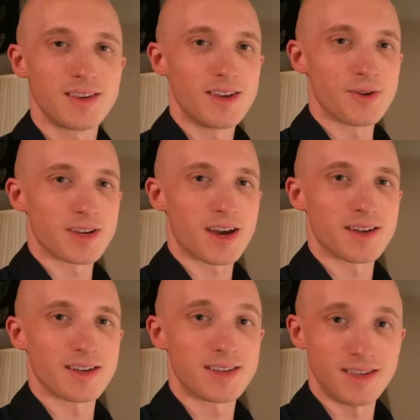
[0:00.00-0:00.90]

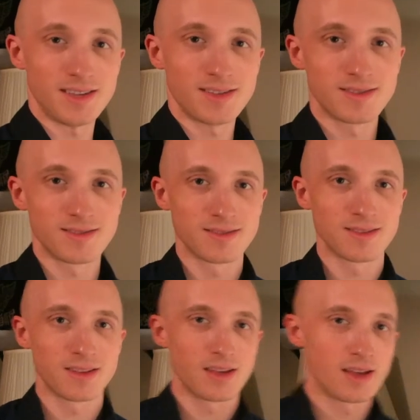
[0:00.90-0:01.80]
Hiragana hi.
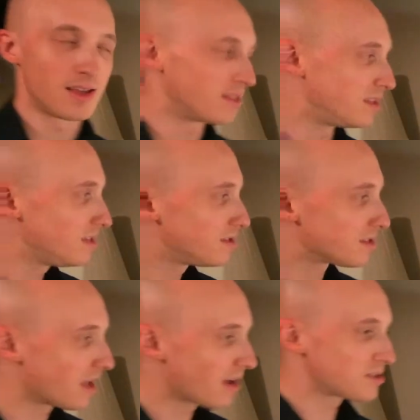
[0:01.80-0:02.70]
These
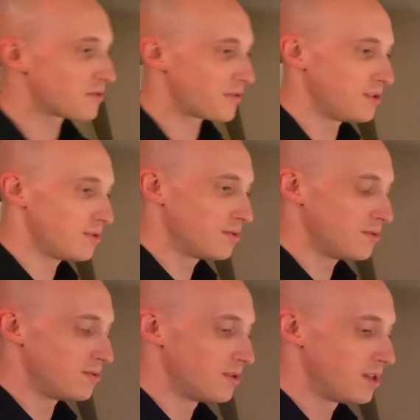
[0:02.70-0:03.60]
last
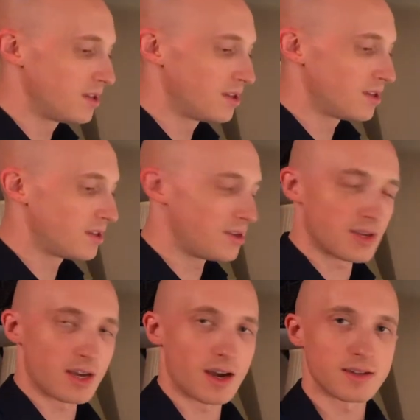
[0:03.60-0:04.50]
few
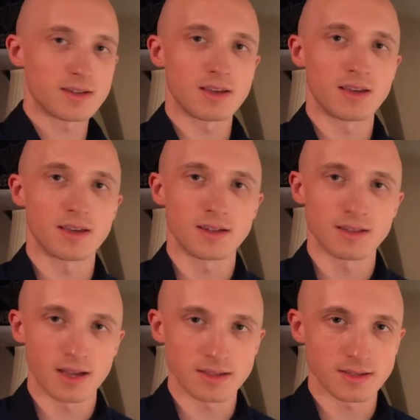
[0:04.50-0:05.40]
hiragana
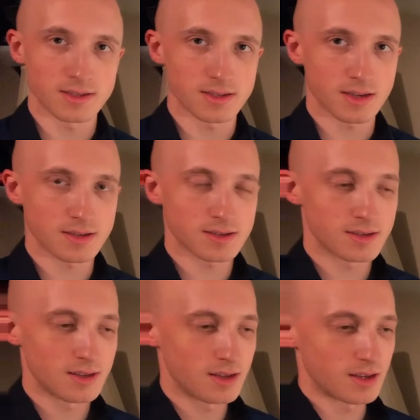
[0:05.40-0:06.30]
in lesson 6,
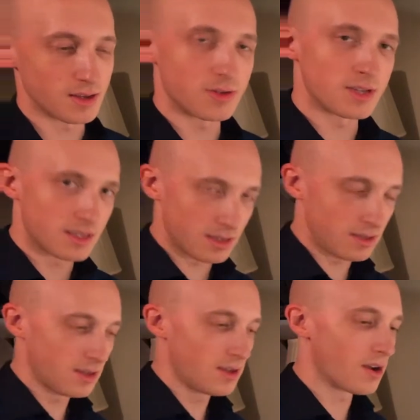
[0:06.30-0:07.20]
including
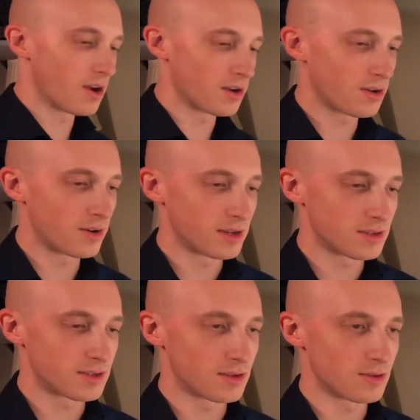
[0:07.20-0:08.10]
hi, are
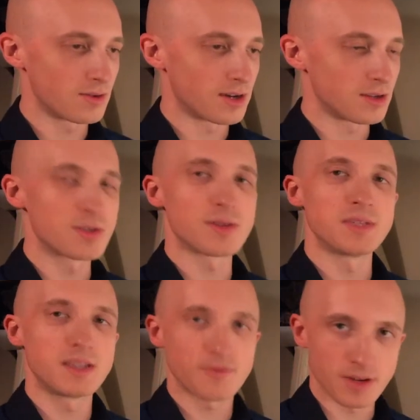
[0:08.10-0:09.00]
going to use
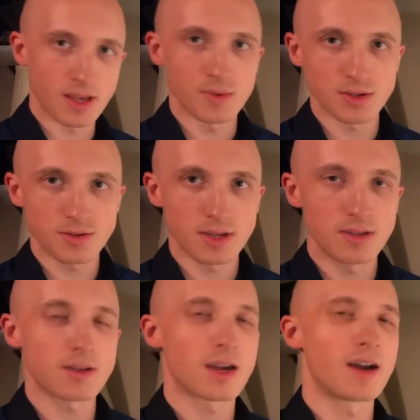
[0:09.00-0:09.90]
some different imagery.
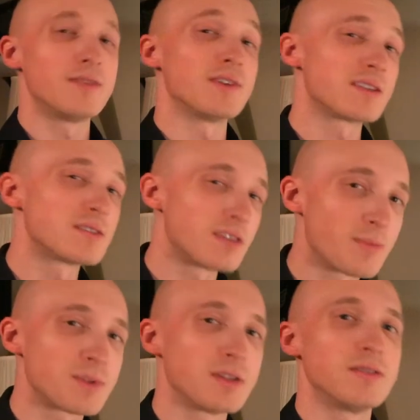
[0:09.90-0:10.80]
They're kind of
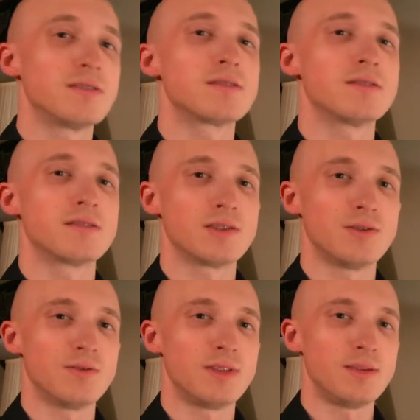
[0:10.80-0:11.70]
exceptions
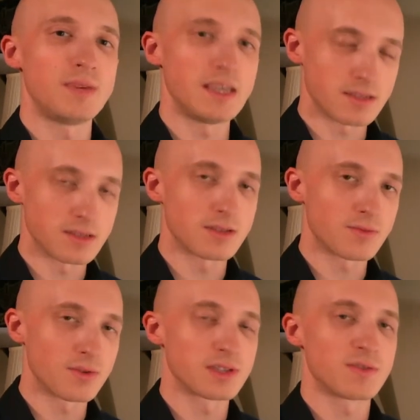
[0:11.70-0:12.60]
to the pieces and
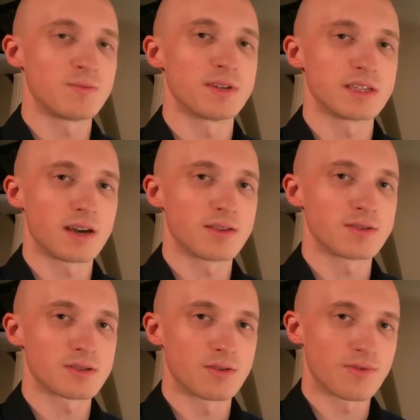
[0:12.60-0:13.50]
rules that we put together
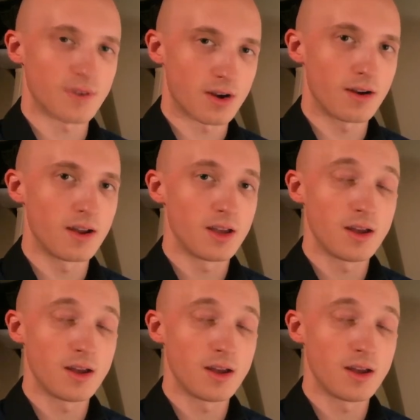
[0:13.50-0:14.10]
so far,